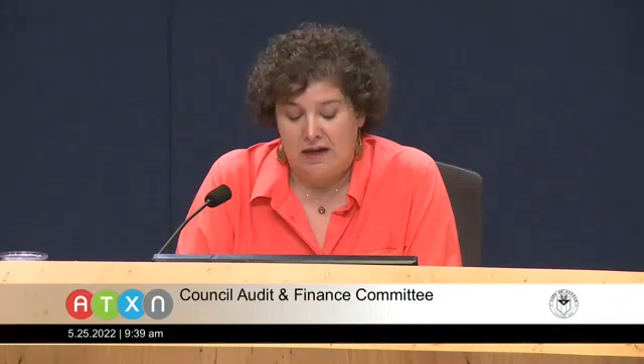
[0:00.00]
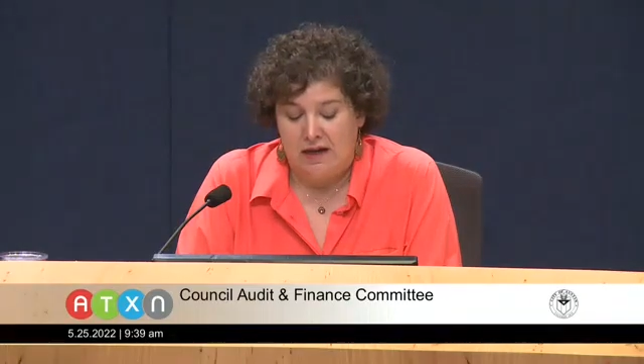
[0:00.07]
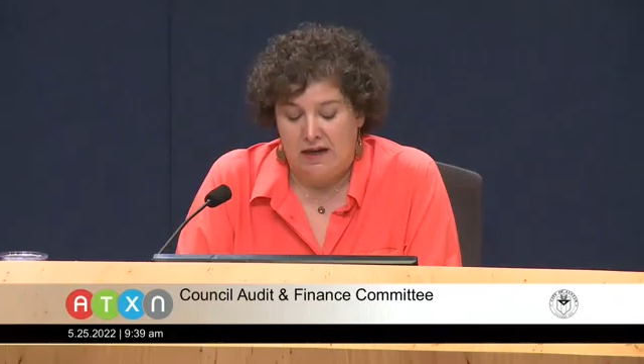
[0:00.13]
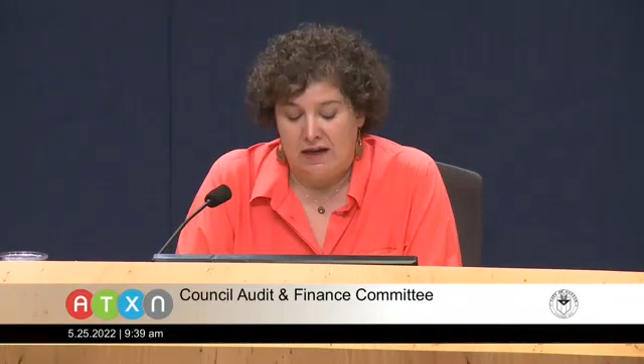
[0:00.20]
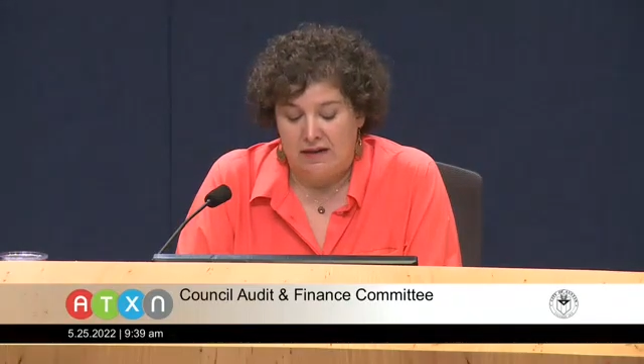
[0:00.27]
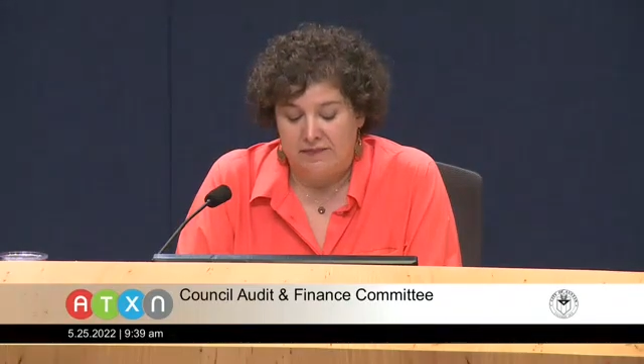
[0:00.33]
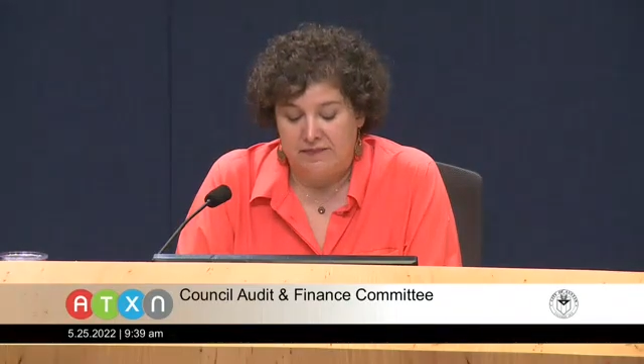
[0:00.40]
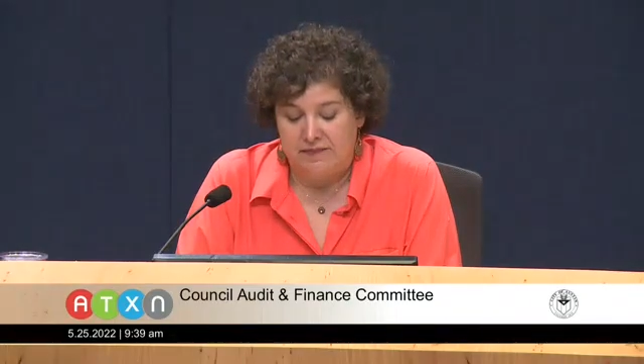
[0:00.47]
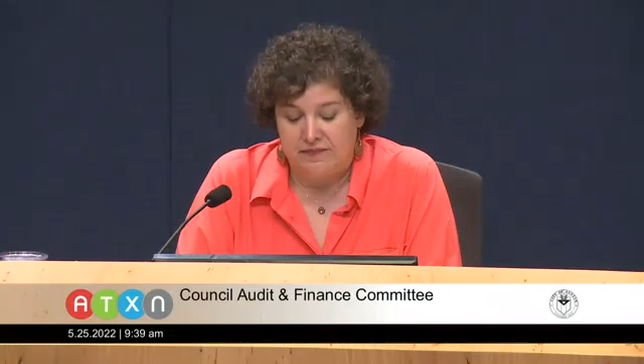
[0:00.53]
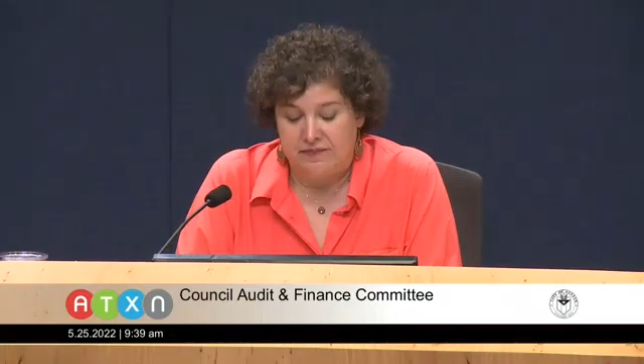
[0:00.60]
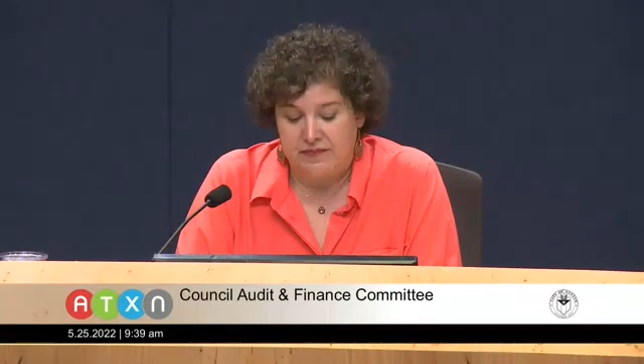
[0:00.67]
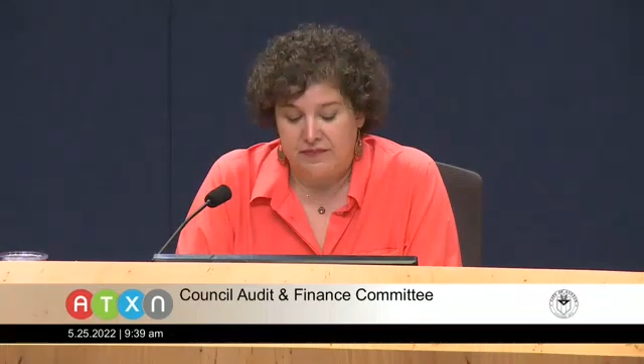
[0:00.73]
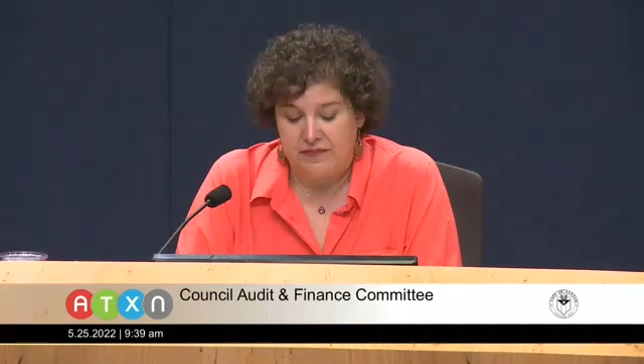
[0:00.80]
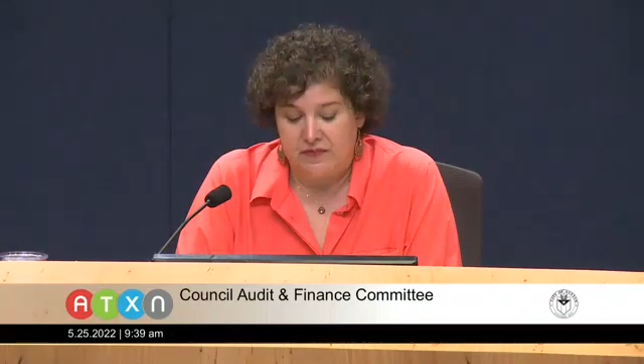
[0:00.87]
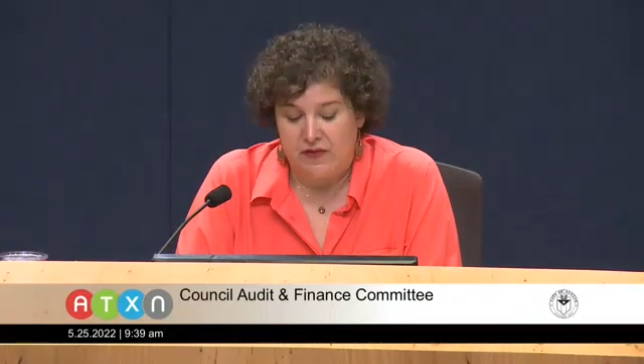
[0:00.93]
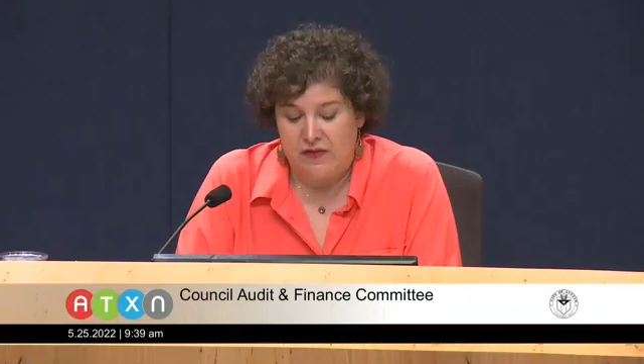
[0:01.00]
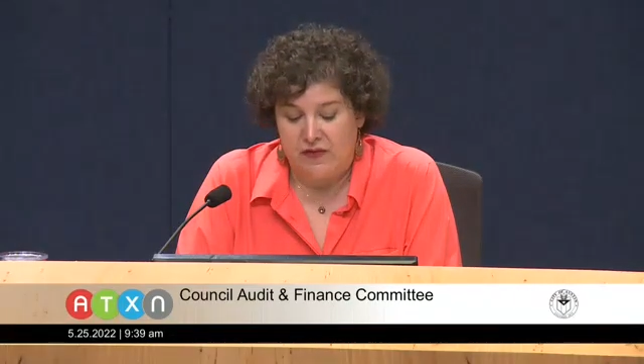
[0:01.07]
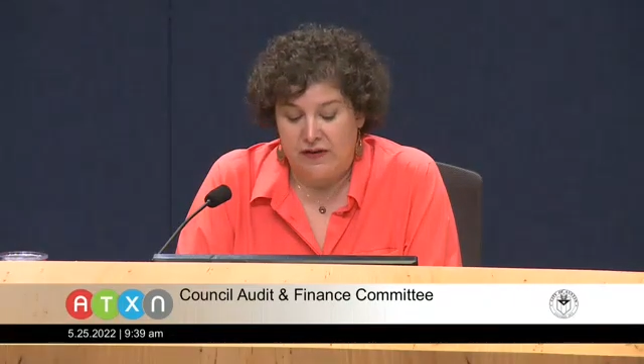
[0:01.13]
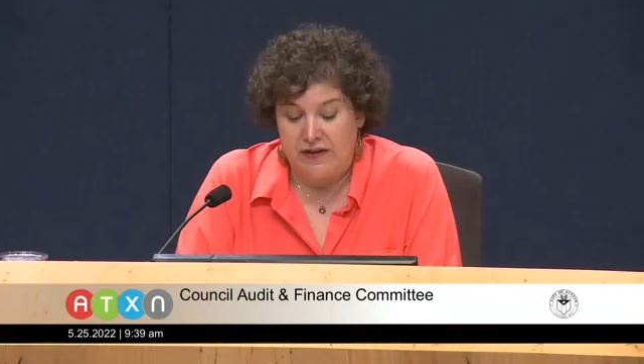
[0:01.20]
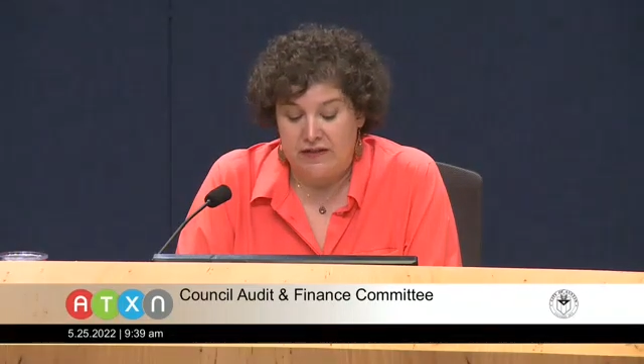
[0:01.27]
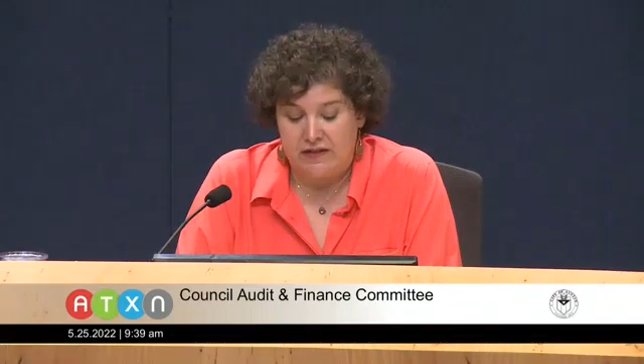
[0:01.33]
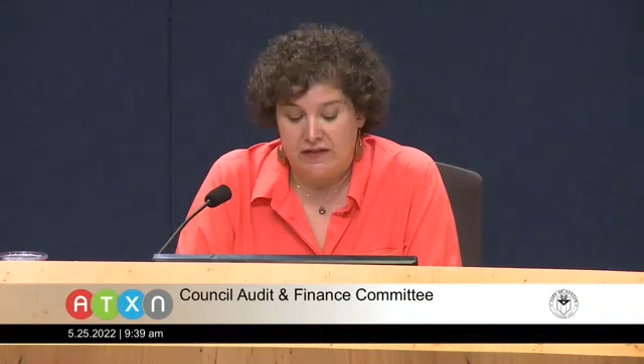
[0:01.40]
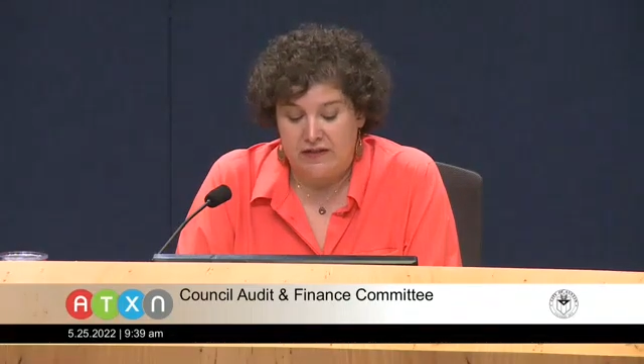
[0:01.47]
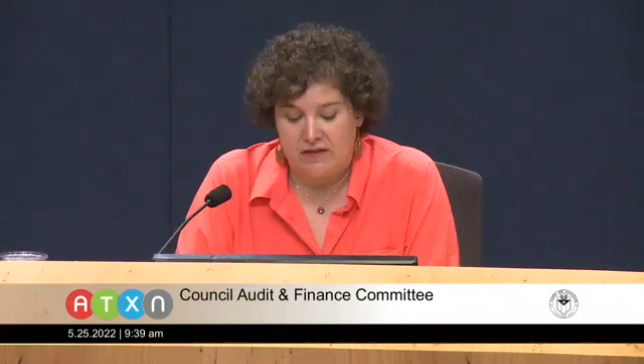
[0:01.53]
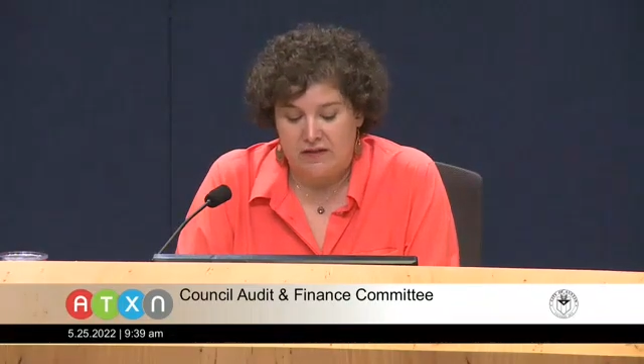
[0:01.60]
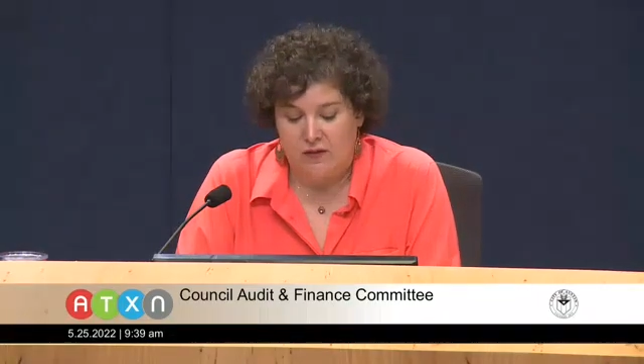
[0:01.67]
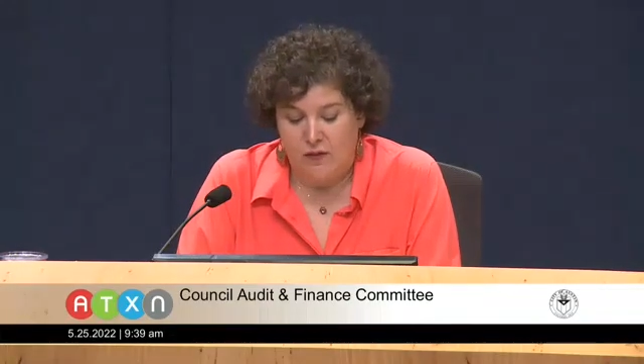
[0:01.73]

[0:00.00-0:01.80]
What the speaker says: various